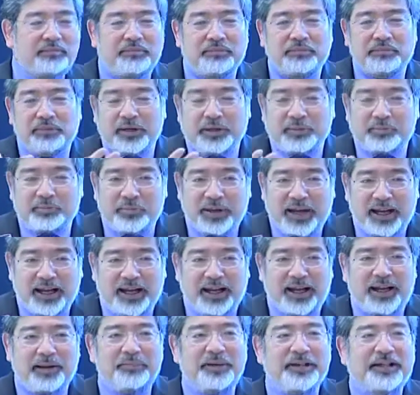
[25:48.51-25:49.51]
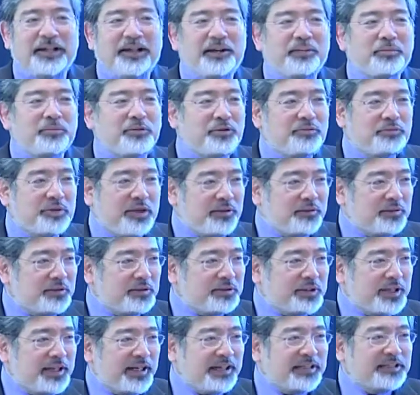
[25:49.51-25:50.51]
We may be getting more
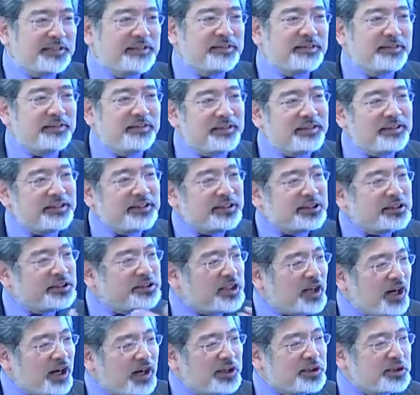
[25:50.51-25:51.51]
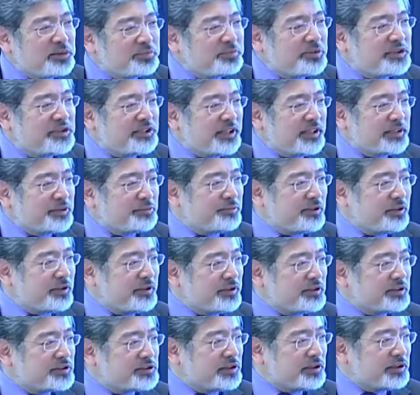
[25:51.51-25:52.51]
railroad cases. It's just hard to predict
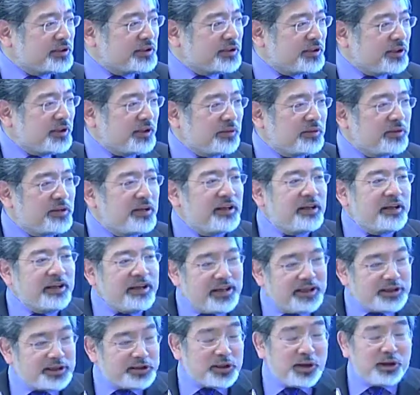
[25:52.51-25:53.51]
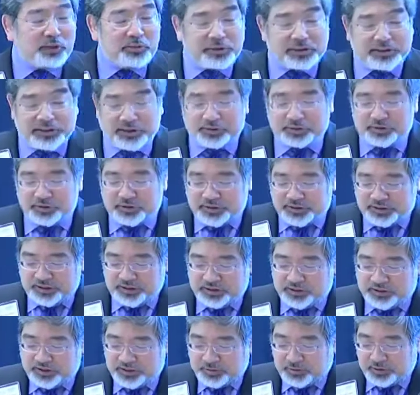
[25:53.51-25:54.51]
where it's going to go. And it's always interesting
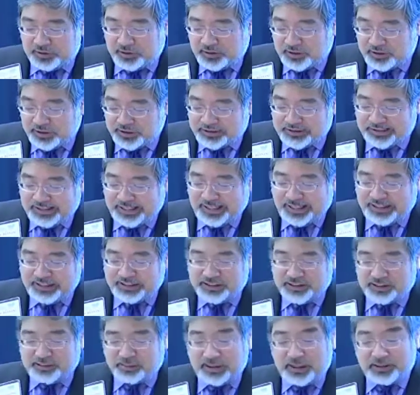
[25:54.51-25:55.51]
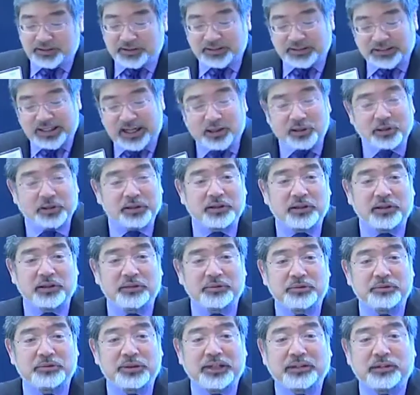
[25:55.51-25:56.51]
to see what our next case is about. Because not only
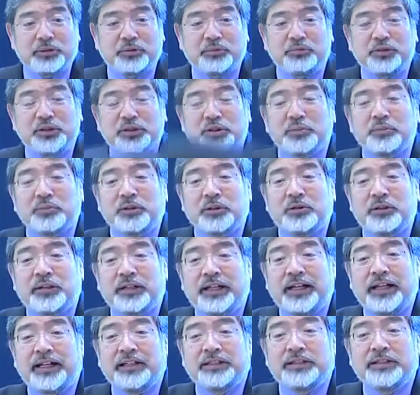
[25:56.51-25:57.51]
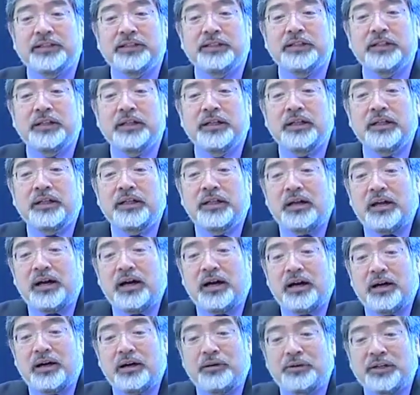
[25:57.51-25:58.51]
do we get the whistleblower cases,
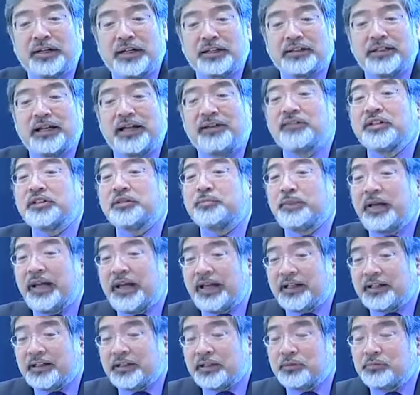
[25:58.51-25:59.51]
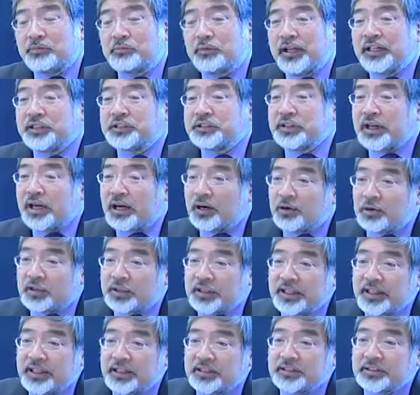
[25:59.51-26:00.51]
we get Davis-Bacon wage and hour
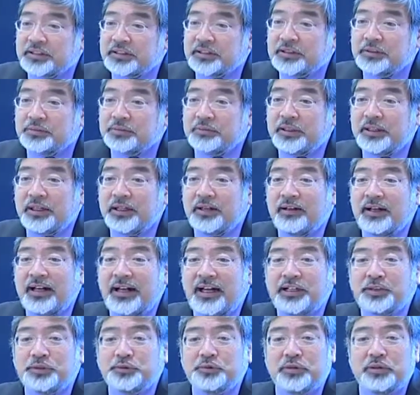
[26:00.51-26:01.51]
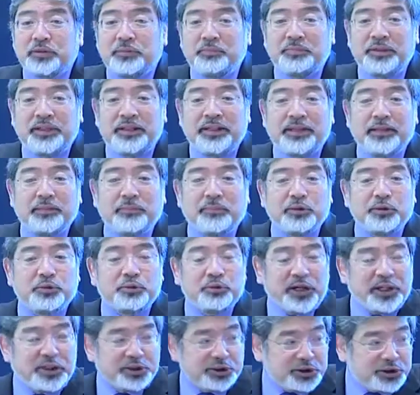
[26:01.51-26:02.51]
cases. We get H-1B
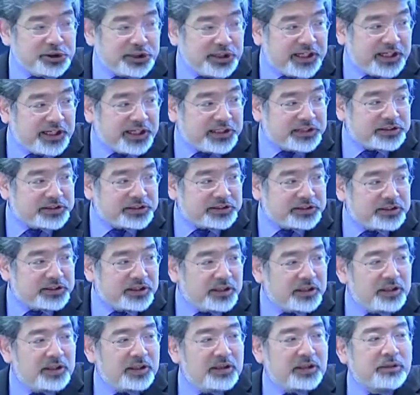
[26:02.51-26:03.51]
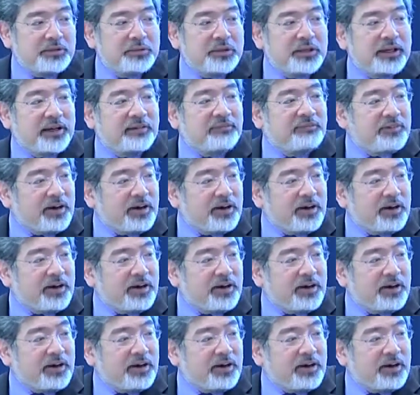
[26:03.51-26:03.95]
immigration cases. We get